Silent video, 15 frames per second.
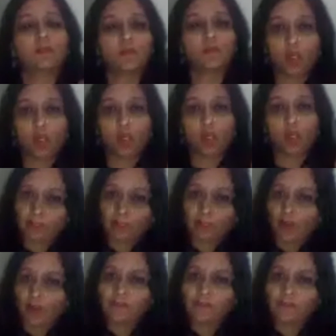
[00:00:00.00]
This was not
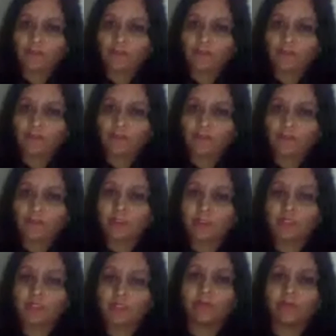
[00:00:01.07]
an
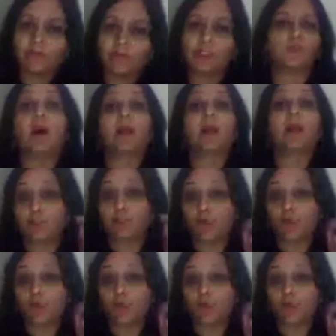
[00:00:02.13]
observation. It was an
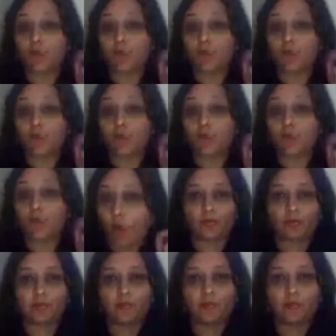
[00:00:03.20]

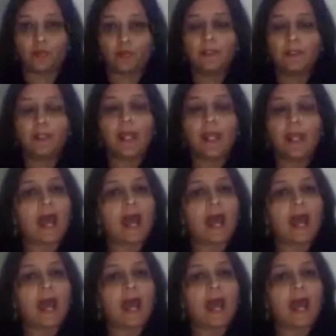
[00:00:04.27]
order by the High Court.